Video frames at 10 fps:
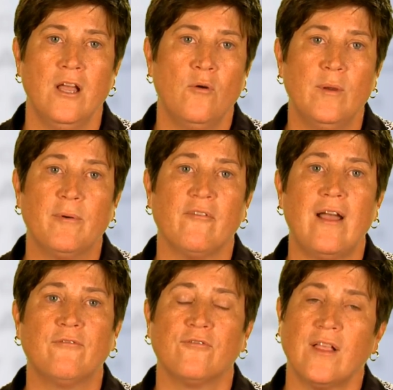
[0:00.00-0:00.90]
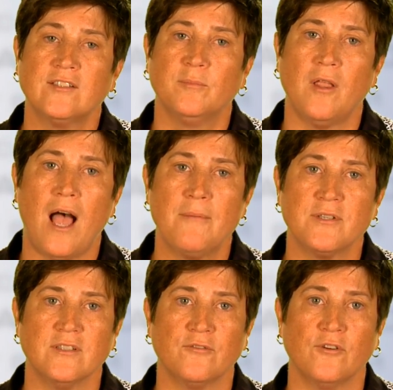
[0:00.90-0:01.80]
We provide flexible
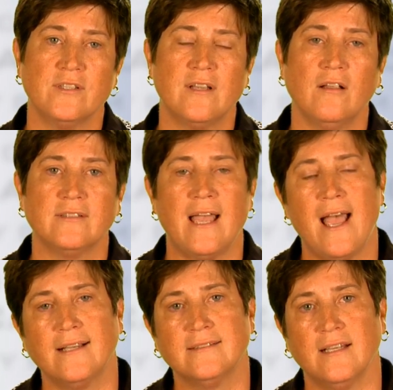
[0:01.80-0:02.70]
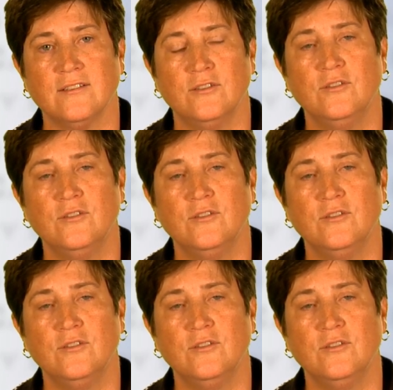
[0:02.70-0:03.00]
options for adults to access new